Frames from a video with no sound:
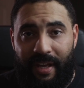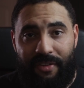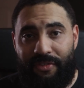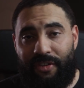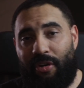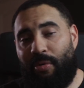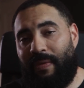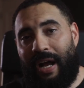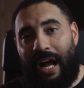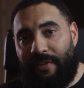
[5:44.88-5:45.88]
And
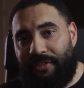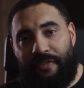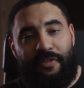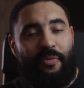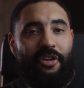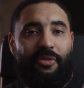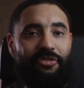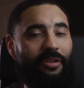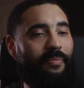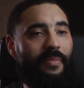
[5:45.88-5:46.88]
so obviously if you want to do
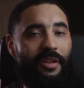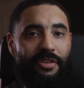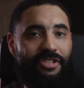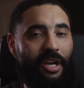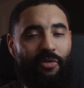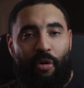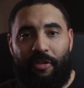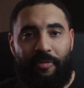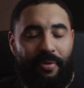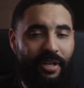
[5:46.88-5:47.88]
some
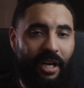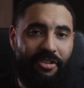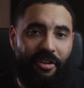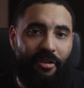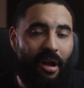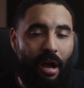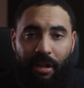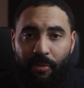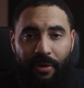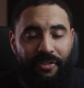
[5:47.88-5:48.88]
ginormous production or
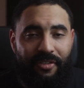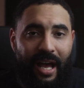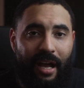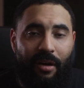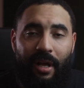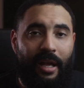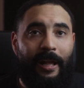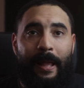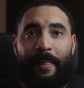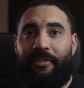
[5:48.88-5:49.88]
Hollywood style,
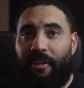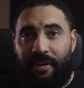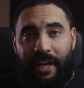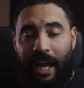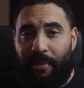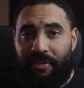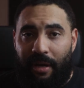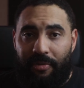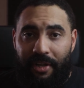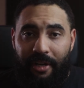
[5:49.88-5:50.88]
there's other cameras
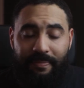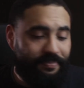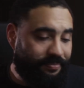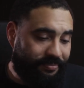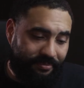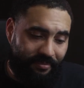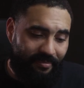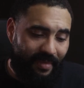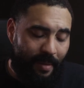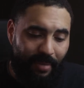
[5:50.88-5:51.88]
out there.
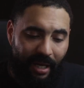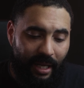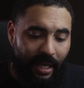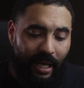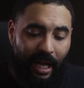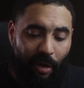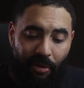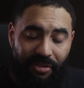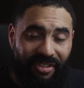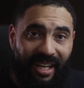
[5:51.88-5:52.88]
But I
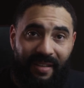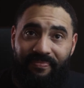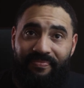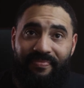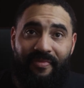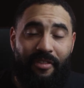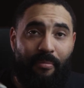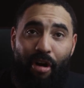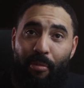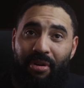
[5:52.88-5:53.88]
will say the
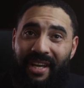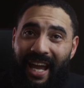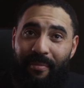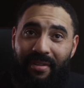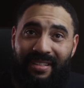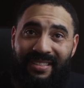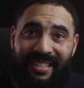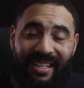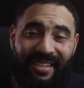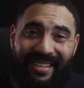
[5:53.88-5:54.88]
mobile camera
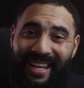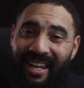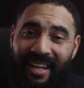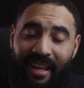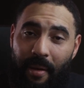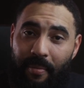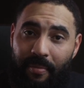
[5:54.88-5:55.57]
is getting